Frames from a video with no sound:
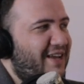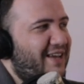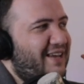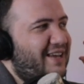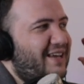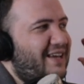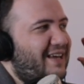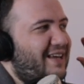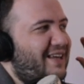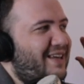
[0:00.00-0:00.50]

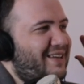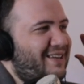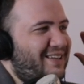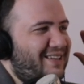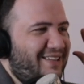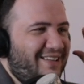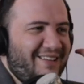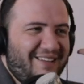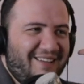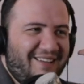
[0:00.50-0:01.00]
and
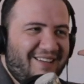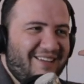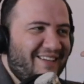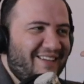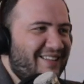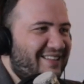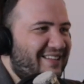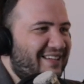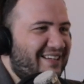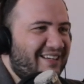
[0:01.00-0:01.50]

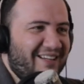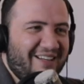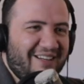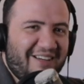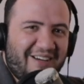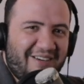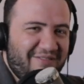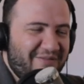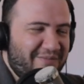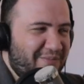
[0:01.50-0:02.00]
then a
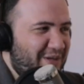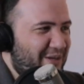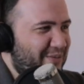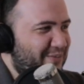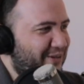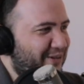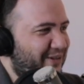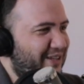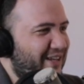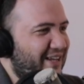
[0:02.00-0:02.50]
lot of
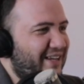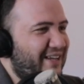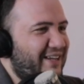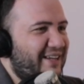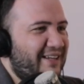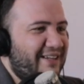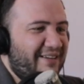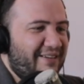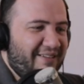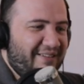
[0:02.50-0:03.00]
people
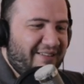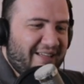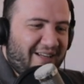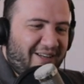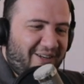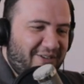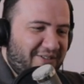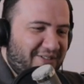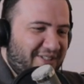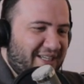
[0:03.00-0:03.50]
that
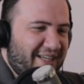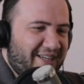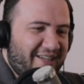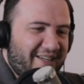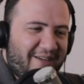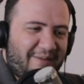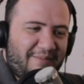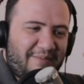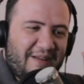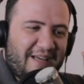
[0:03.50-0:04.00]
looked like
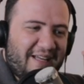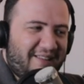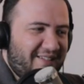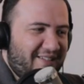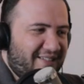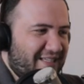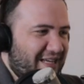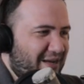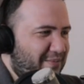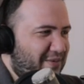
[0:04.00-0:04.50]
him had the
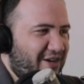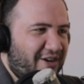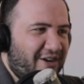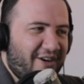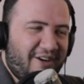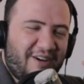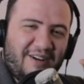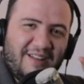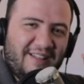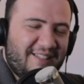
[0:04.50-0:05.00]
same
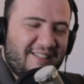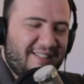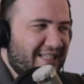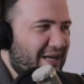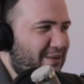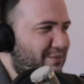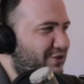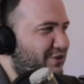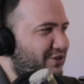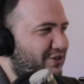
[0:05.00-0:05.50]
hair,
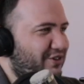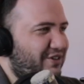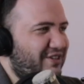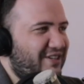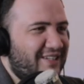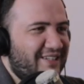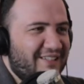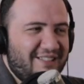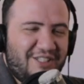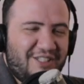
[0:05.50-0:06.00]
same shirt.
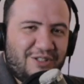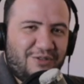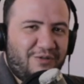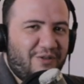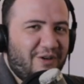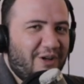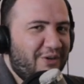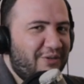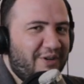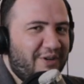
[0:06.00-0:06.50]
Just
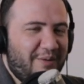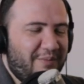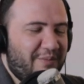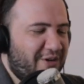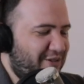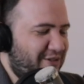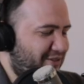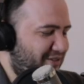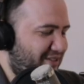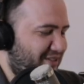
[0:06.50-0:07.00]
followed him
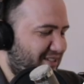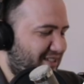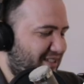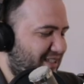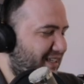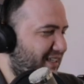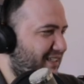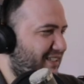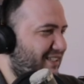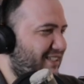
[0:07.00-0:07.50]
onto the
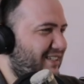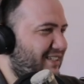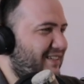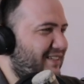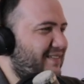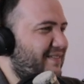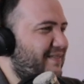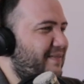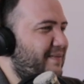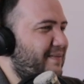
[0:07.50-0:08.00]
stage.
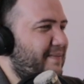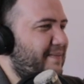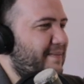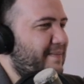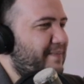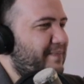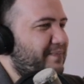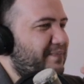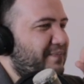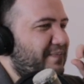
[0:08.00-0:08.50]

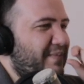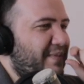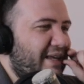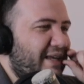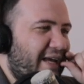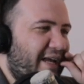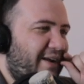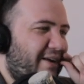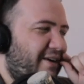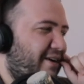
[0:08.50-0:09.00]

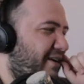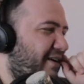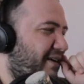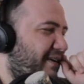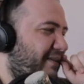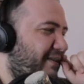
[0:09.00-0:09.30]
Akon.